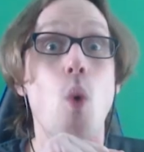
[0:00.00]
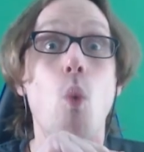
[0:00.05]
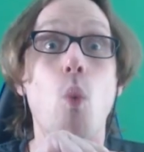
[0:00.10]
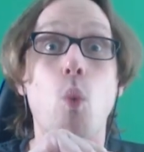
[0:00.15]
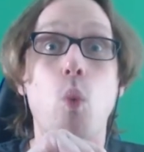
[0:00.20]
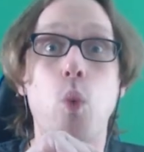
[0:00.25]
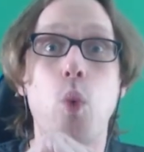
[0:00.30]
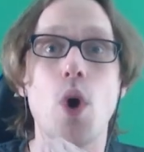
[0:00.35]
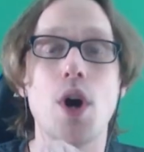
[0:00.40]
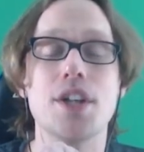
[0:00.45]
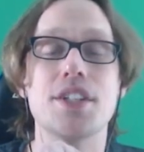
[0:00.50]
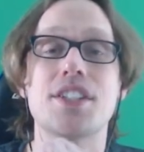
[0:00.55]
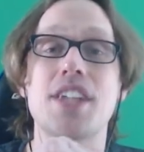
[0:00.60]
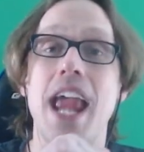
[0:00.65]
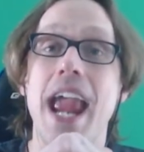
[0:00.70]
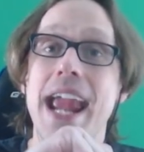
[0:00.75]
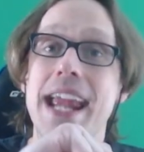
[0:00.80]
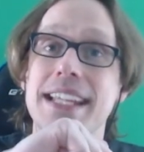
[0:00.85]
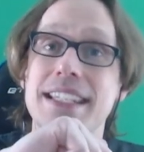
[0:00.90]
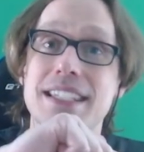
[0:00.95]
was
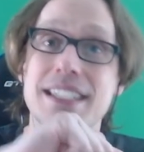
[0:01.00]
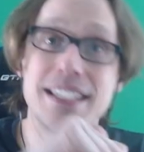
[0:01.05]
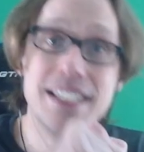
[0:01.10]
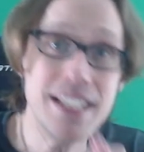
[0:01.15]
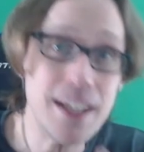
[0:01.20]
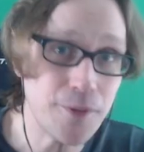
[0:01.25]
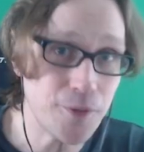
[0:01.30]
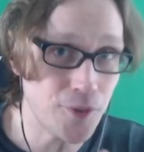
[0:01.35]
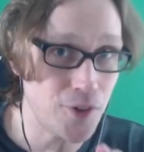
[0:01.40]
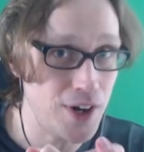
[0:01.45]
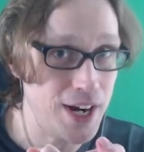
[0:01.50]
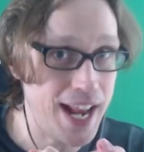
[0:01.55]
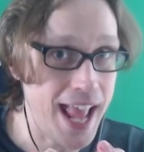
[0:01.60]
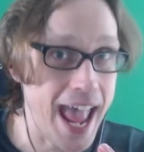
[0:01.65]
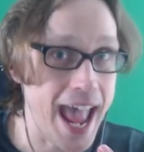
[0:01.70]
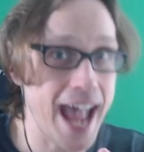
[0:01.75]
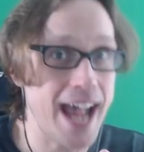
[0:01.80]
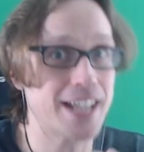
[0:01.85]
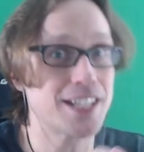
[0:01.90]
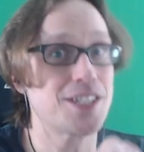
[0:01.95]
a different
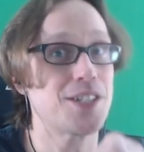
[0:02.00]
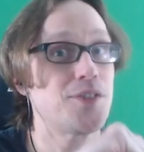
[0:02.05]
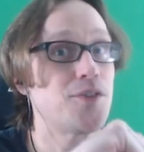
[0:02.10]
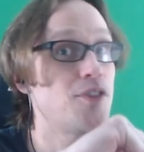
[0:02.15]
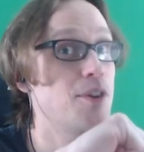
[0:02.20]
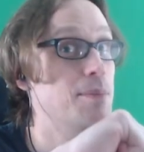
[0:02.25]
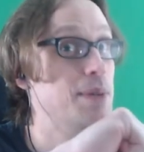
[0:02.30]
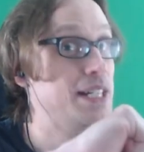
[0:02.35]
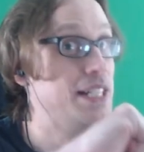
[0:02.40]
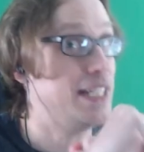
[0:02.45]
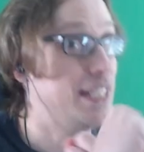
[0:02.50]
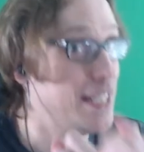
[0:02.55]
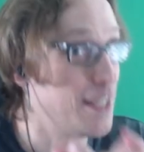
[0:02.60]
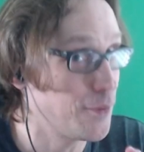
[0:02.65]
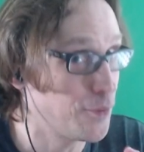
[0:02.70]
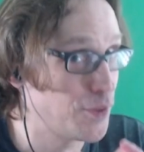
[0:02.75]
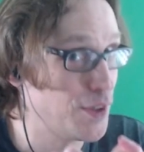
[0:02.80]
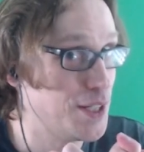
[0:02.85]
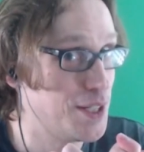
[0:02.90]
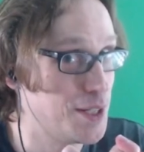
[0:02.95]
X from a
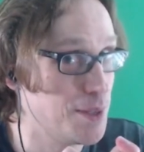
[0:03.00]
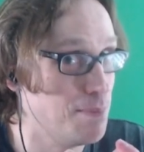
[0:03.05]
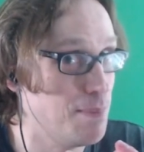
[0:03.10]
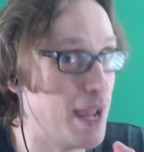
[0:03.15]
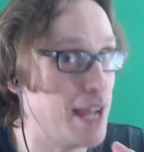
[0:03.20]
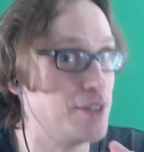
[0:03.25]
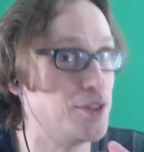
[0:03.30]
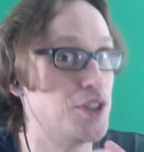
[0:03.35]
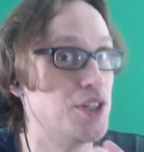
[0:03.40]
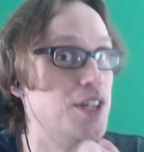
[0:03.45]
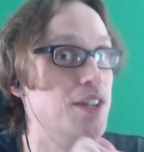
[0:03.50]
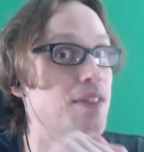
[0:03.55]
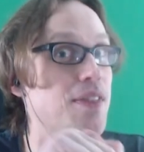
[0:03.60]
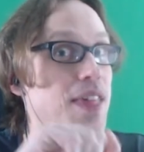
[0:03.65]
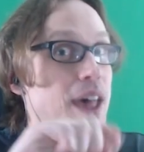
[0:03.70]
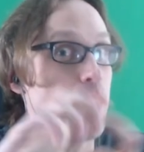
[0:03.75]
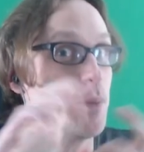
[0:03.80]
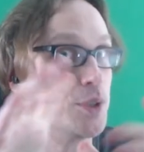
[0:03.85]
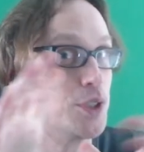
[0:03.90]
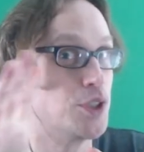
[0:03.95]
different dimension
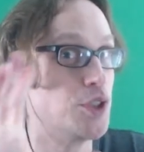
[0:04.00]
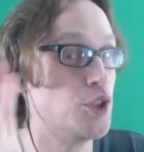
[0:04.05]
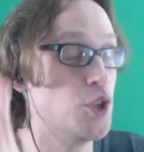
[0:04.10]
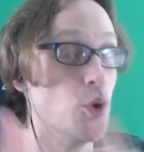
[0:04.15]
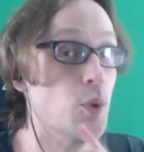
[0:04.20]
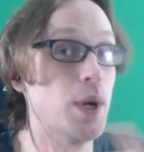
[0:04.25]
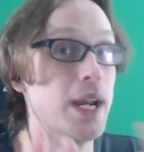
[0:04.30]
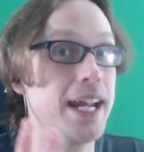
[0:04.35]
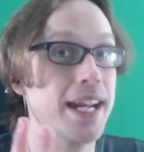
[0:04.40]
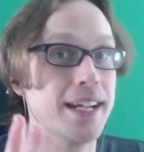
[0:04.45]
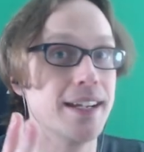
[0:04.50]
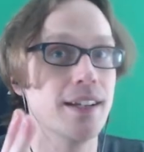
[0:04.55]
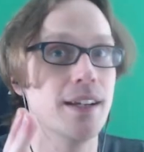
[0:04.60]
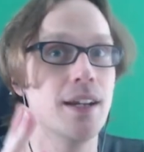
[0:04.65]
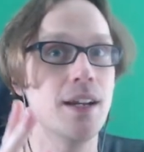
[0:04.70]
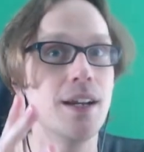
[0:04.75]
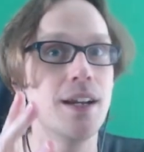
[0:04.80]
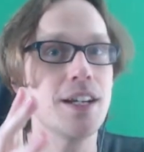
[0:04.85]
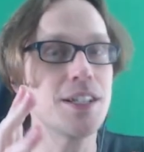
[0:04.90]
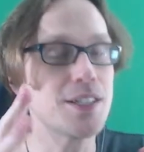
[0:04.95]
that was doing
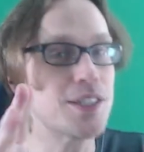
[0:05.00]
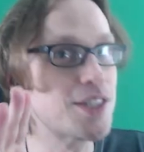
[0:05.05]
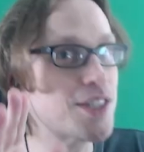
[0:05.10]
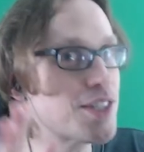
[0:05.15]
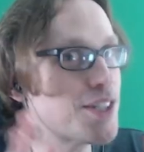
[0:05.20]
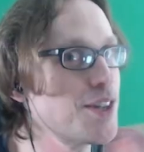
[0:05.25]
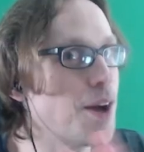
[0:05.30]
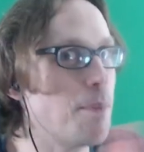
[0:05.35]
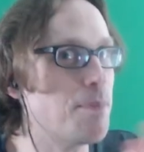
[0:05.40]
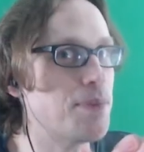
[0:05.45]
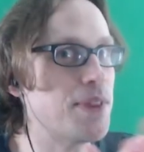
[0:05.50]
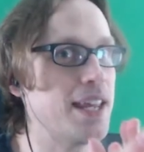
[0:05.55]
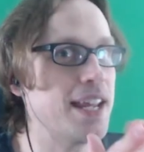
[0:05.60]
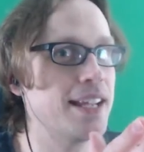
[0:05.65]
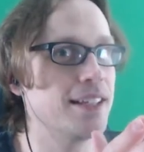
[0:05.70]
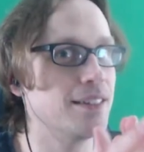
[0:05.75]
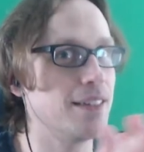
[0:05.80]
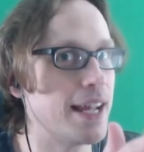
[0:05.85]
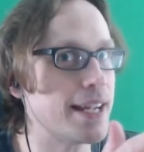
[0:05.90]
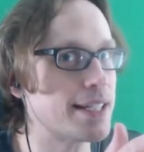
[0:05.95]

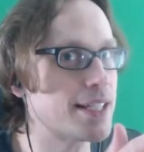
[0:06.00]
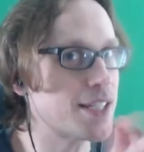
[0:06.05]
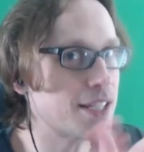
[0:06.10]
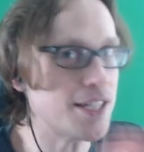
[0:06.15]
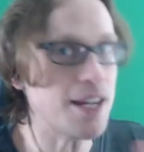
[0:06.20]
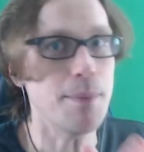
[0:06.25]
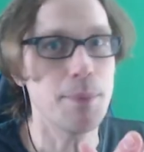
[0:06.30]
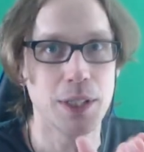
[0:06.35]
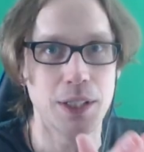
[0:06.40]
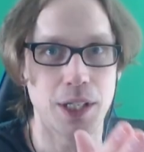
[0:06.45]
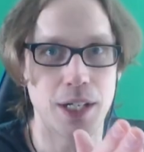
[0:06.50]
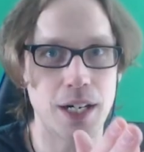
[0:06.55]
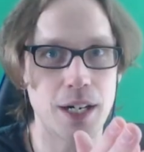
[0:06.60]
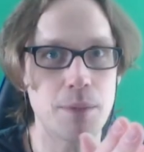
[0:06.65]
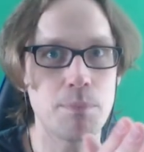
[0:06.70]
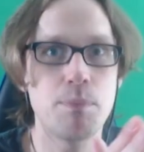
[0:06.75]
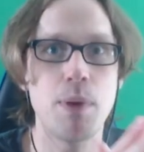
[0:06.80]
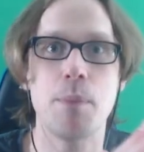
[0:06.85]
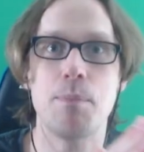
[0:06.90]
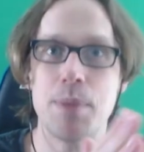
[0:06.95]
something like similar,
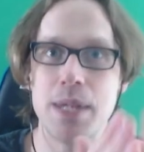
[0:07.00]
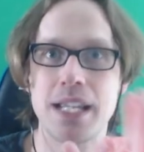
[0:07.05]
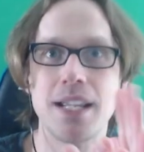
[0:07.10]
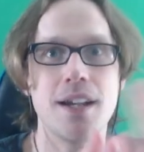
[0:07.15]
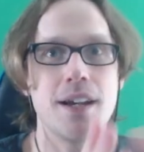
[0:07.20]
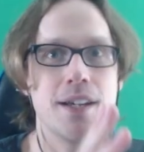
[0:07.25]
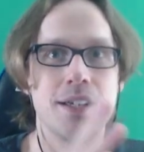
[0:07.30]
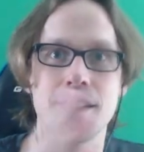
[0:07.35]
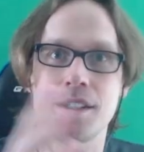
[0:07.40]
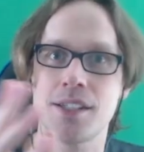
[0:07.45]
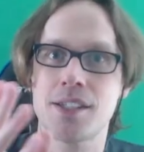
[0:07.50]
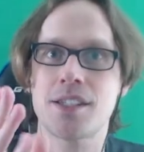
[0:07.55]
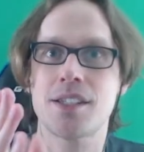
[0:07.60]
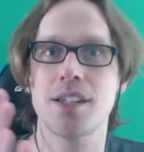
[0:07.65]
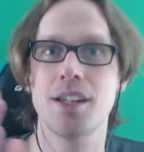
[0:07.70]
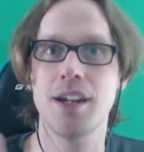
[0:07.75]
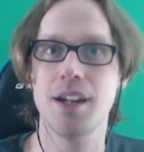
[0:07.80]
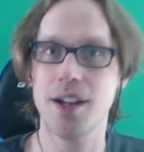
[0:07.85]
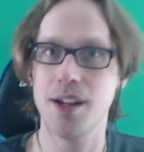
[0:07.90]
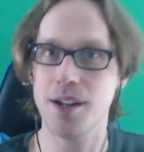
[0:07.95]
but because
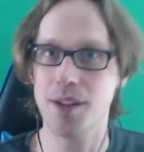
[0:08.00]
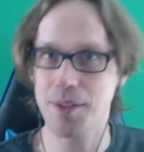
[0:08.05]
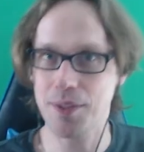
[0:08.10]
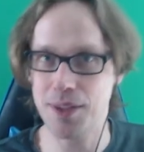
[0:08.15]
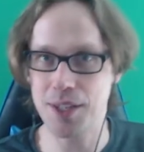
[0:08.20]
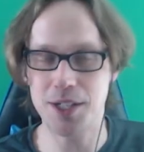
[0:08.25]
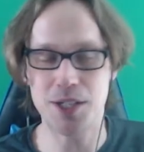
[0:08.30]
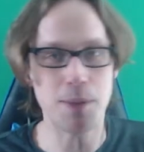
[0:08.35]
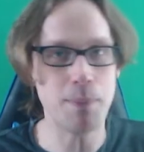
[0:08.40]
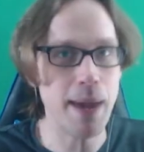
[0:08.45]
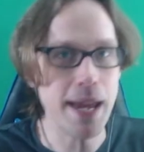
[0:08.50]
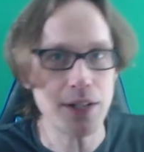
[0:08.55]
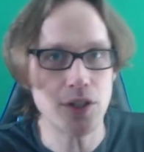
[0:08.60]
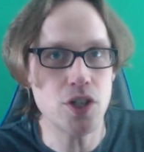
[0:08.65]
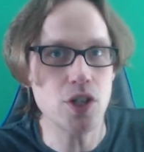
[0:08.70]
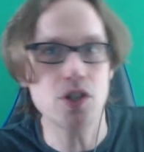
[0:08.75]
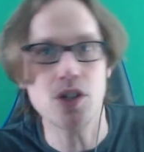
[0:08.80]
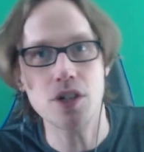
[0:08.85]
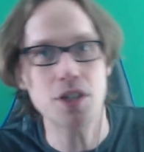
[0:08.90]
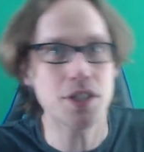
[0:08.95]
the
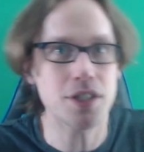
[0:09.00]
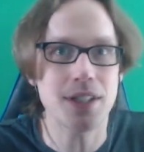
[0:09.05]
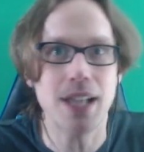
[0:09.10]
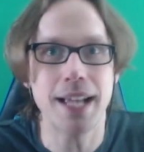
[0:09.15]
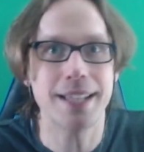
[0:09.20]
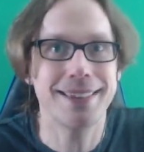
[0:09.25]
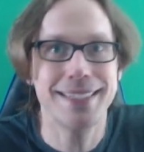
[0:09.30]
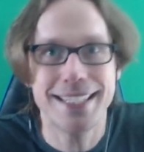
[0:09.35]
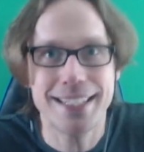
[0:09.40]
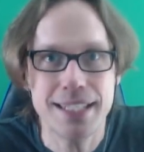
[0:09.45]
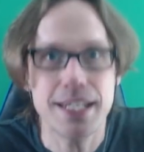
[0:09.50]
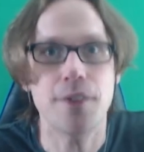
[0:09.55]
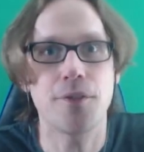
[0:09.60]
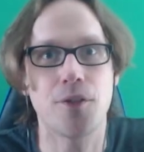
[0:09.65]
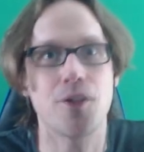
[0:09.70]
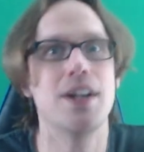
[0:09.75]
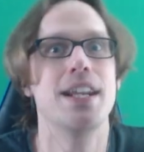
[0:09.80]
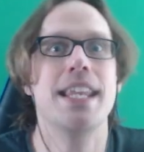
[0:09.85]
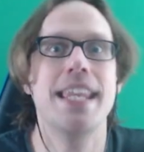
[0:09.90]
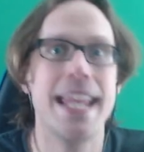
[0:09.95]
dimensions are slightly
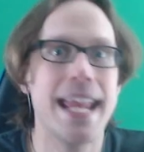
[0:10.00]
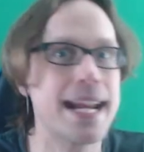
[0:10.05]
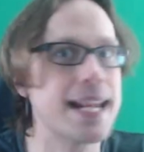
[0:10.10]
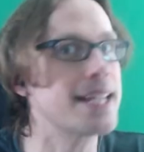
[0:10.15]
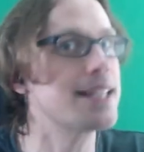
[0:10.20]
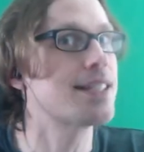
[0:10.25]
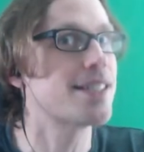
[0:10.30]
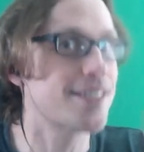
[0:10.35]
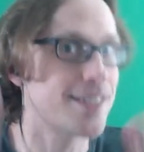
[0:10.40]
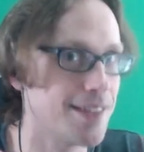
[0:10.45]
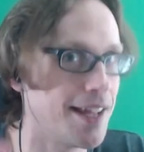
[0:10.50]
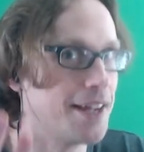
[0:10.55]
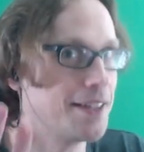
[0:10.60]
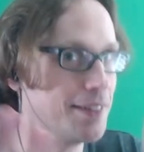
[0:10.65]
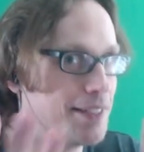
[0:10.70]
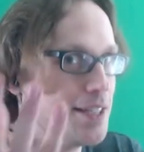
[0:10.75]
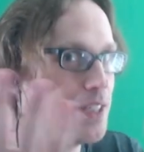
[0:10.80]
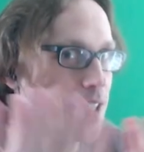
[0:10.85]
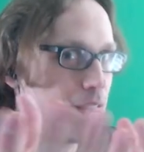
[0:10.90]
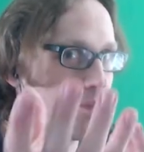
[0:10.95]
different, he had a
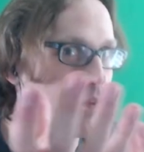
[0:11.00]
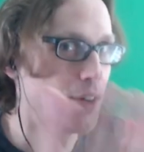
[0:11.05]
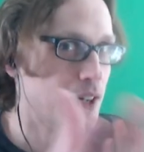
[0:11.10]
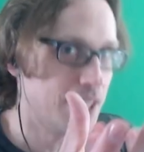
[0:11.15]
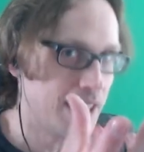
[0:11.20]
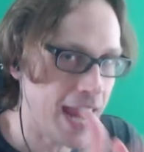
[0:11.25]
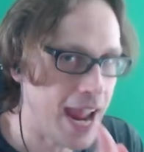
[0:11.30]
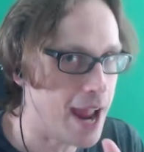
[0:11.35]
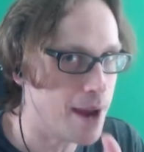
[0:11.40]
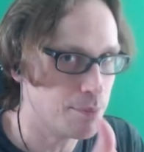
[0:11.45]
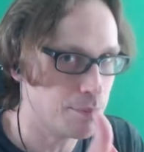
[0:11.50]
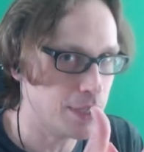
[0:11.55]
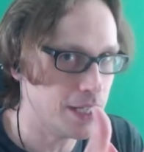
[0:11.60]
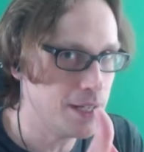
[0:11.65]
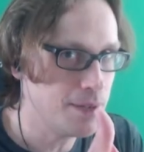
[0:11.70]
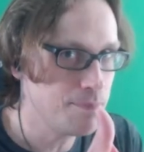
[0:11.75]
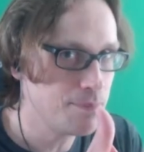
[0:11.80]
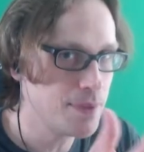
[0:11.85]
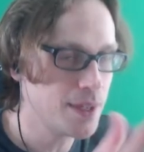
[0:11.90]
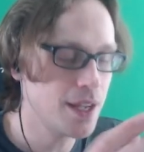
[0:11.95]
slightly different
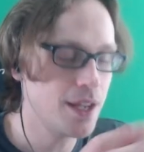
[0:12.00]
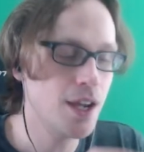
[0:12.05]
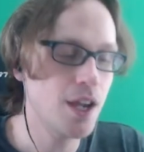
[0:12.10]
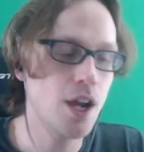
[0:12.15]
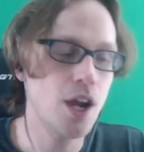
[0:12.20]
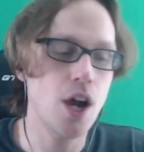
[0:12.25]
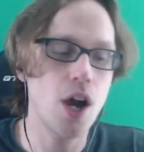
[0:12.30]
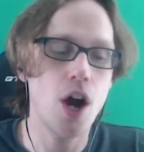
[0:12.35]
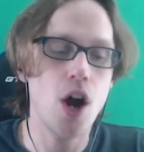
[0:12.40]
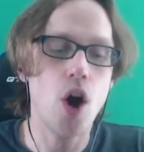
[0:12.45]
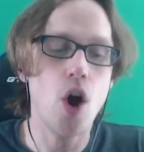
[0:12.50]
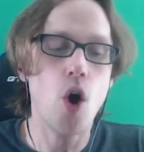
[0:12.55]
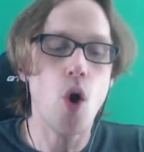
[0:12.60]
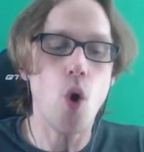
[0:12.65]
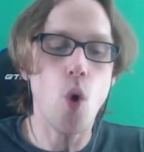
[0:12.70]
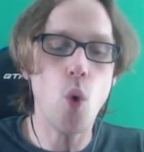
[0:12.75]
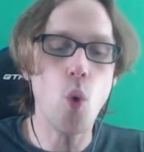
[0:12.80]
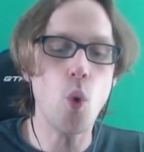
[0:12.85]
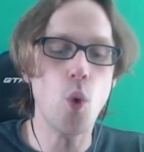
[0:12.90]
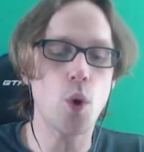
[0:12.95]
camera.
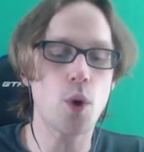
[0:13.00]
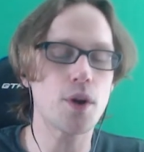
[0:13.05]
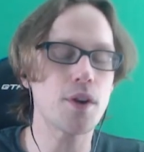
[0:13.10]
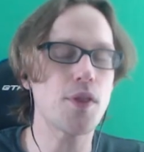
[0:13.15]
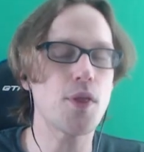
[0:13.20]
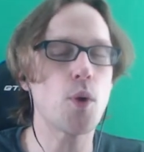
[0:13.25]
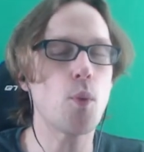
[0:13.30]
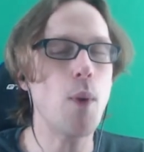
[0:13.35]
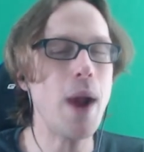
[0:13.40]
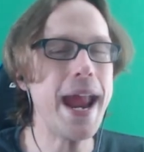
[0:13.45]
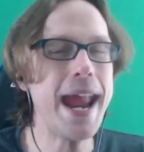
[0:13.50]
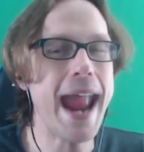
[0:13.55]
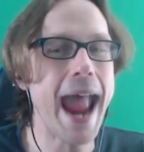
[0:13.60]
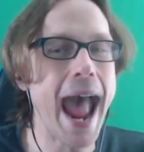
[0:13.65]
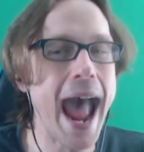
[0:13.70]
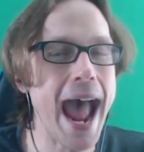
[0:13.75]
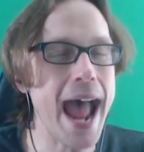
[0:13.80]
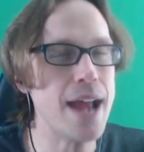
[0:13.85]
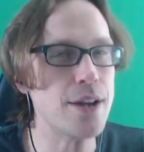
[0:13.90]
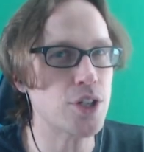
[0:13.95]
Or the way
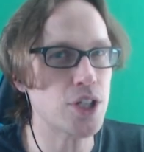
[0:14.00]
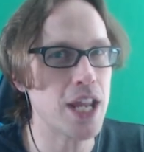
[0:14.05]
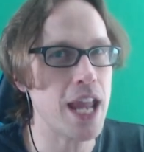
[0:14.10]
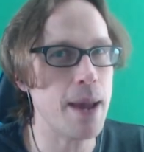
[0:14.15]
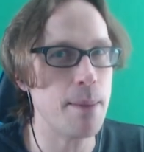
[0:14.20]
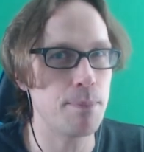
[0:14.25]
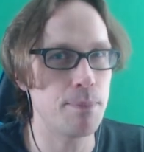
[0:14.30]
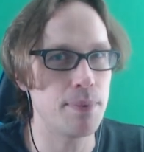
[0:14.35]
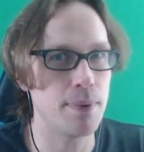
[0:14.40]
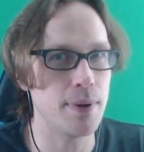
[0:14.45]
Ash kept